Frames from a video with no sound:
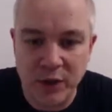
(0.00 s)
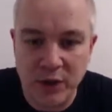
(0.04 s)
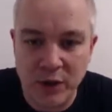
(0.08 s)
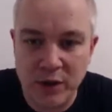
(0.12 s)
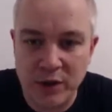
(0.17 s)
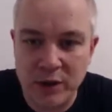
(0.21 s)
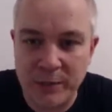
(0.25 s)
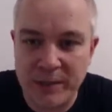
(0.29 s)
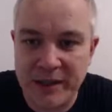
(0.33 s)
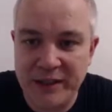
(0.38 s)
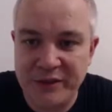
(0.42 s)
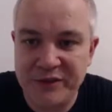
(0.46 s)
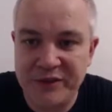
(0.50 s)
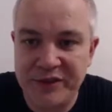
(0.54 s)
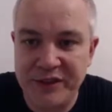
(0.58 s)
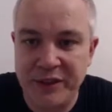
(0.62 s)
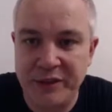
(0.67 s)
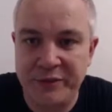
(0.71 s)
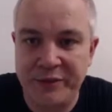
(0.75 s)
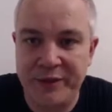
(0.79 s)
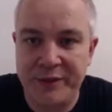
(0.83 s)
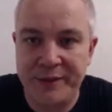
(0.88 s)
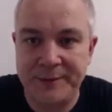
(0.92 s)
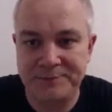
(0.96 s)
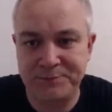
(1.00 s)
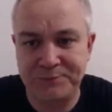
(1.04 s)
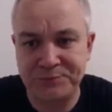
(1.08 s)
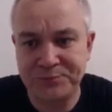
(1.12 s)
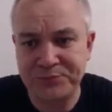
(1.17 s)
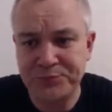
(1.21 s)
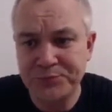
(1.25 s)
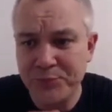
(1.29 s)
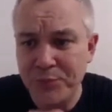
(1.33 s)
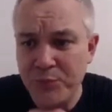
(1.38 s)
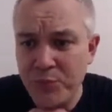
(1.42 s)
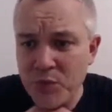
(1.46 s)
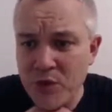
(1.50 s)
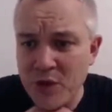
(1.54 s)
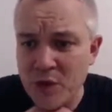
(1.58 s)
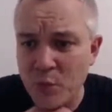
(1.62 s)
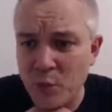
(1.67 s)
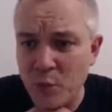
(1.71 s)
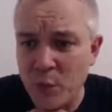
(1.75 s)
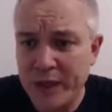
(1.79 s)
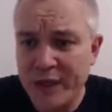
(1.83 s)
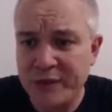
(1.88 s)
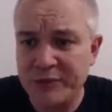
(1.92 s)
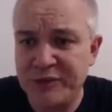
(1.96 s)
the corner by Silva.
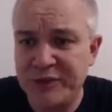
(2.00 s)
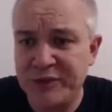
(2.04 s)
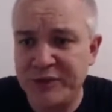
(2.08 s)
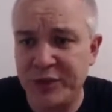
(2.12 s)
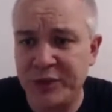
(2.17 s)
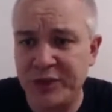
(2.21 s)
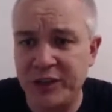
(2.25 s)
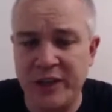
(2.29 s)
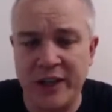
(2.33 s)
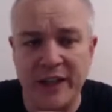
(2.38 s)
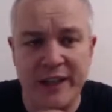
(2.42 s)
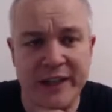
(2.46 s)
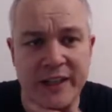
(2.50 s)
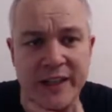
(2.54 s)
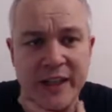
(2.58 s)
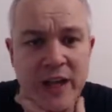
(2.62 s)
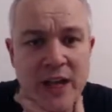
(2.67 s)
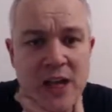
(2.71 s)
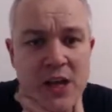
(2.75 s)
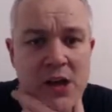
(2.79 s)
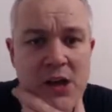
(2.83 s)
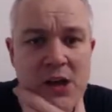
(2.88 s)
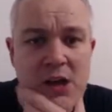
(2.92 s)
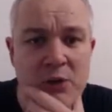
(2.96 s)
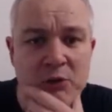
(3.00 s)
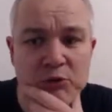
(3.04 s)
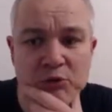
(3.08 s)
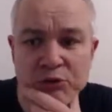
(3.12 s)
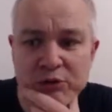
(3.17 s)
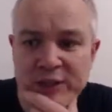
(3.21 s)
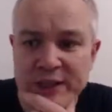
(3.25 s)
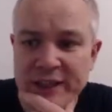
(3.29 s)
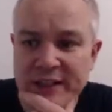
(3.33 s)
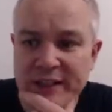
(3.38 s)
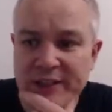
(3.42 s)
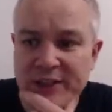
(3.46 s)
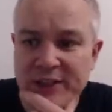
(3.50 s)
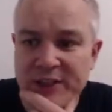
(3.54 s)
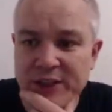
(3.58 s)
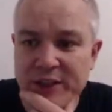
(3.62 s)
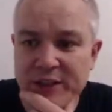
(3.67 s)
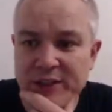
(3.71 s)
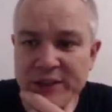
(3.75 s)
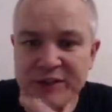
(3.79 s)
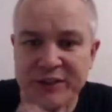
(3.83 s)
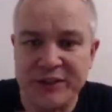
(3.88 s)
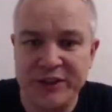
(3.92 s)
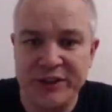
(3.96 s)
We have suddenly really
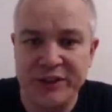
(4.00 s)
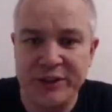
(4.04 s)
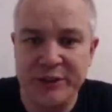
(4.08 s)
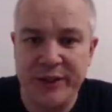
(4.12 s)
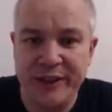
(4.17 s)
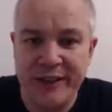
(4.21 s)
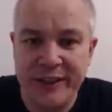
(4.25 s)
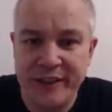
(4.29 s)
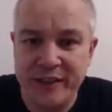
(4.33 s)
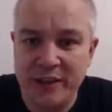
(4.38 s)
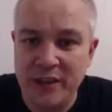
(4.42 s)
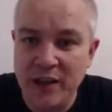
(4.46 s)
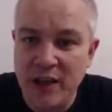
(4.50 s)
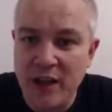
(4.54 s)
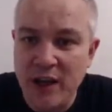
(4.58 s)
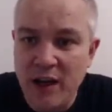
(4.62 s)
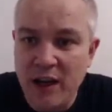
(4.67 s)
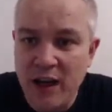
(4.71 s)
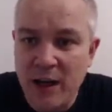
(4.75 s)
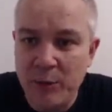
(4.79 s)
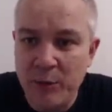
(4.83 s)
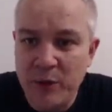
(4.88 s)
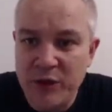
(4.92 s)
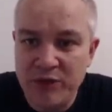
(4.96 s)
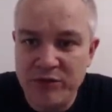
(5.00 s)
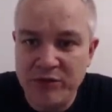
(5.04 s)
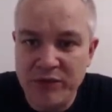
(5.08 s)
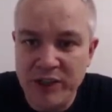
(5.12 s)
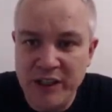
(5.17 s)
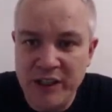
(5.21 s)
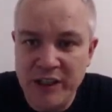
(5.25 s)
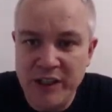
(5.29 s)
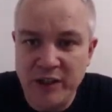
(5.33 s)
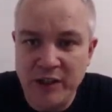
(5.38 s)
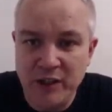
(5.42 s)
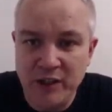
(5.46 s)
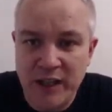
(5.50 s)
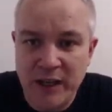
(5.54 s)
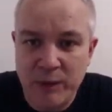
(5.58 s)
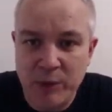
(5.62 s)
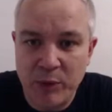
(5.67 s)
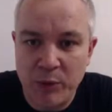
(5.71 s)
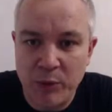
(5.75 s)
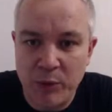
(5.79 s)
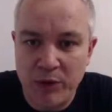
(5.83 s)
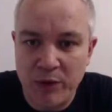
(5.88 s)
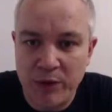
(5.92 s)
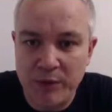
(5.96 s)
turned the screw here, and we really look
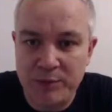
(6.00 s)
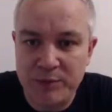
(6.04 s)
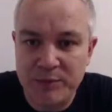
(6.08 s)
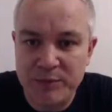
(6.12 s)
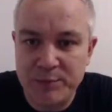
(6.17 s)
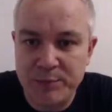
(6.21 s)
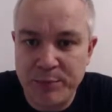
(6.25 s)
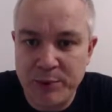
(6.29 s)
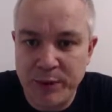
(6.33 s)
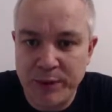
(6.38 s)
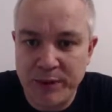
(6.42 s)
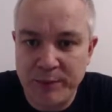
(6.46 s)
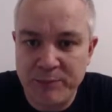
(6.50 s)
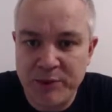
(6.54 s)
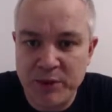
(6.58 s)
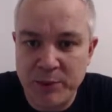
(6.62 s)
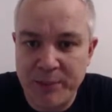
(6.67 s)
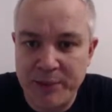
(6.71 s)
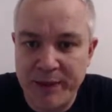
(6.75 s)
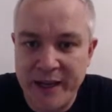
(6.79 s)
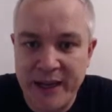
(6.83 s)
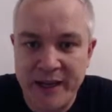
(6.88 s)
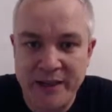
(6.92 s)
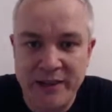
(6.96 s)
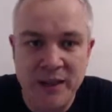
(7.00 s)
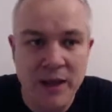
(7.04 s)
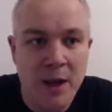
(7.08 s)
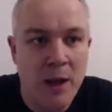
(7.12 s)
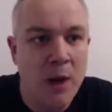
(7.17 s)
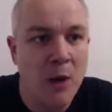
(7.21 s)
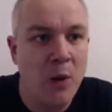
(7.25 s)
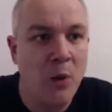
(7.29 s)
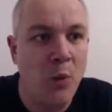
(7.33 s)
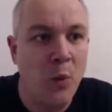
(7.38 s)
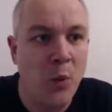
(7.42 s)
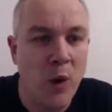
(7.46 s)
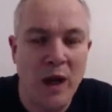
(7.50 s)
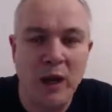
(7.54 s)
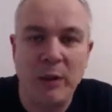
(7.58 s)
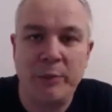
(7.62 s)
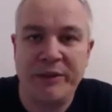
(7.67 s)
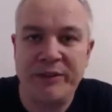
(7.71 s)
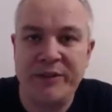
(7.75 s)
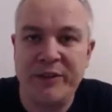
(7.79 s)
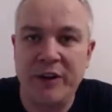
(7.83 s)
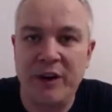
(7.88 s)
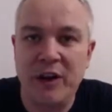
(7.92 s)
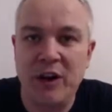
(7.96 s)
like we want to put them to bed well
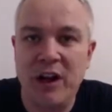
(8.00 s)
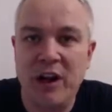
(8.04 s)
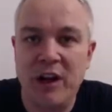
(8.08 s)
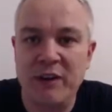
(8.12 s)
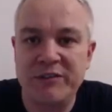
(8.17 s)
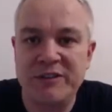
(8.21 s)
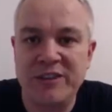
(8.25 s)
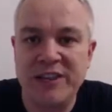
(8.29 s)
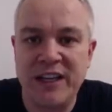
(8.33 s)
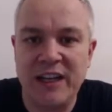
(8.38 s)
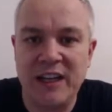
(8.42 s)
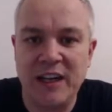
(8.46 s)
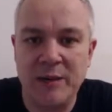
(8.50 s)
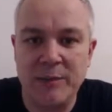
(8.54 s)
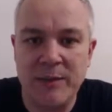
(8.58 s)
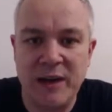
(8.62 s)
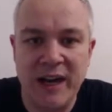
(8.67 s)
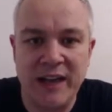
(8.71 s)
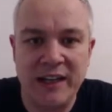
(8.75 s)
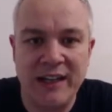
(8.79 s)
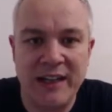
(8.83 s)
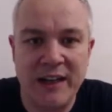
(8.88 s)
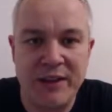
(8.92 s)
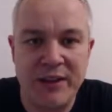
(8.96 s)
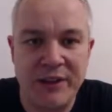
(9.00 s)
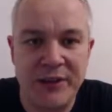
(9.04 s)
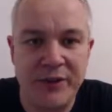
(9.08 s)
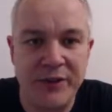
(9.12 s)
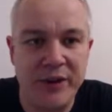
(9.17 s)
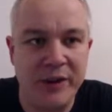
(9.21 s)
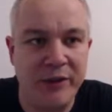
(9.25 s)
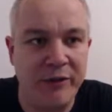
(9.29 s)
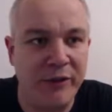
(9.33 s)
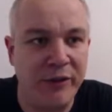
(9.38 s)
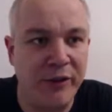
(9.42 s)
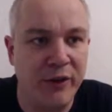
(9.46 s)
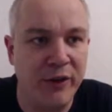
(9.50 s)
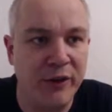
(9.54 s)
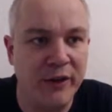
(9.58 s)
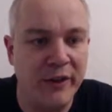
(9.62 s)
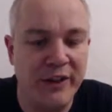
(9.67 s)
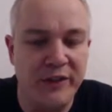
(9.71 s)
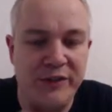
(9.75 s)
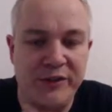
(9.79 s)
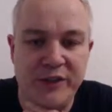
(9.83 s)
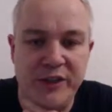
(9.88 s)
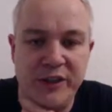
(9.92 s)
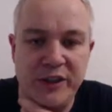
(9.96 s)
before half time and get three or four
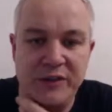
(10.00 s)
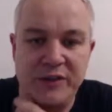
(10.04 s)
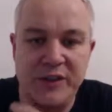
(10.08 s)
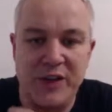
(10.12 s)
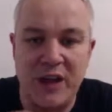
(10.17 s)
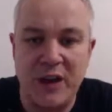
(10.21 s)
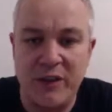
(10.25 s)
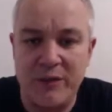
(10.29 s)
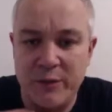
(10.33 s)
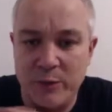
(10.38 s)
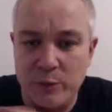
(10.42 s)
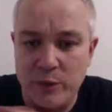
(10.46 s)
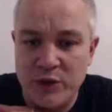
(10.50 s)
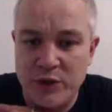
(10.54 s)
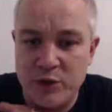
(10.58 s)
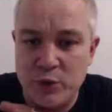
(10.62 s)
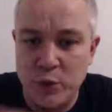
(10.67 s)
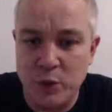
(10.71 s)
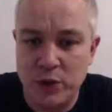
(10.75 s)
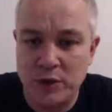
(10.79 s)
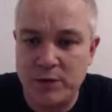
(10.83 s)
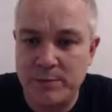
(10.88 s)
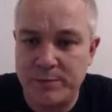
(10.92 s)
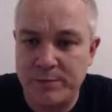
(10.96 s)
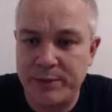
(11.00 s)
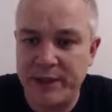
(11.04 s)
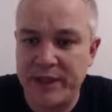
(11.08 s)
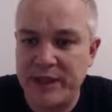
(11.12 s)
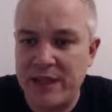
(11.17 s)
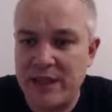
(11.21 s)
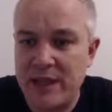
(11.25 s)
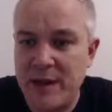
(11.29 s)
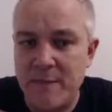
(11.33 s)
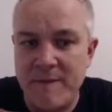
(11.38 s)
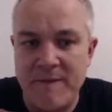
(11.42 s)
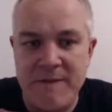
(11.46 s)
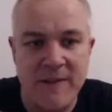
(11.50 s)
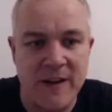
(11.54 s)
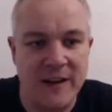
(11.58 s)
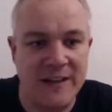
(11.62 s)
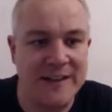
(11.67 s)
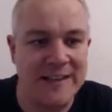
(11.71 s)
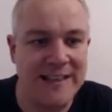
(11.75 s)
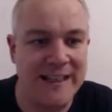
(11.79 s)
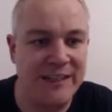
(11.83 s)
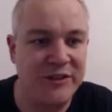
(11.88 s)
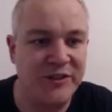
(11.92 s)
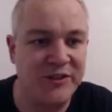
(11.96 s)
in this first half, which would be
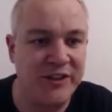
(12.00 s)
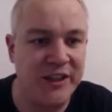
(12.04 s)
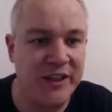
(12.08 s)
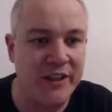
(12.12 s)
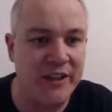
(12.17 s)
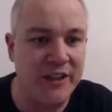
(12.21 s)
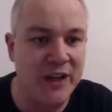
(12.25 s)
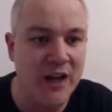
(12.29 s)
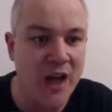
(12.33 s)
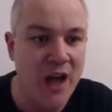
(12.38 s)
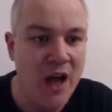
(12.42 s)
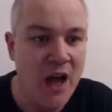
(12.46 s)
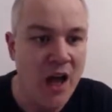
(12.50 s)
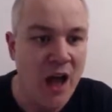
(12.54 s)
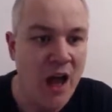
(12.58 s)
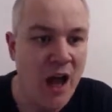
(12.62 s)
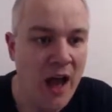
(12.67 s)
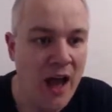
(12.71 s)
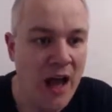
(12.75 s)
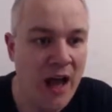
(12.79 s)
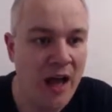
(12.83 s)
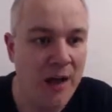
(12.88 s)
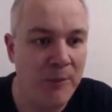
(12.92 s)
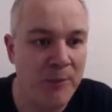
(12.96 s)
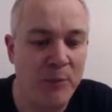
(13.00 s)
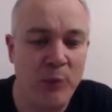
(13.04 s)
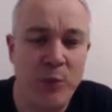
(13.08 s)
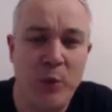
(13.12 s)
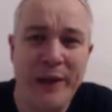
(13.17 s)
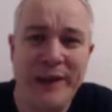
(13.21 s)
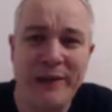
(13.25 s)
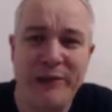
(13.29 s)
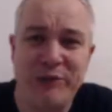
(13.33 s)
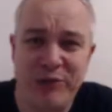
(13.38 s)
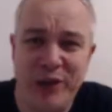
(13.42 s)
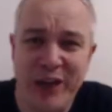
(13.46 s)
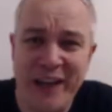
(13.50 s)
fantastic. Um, we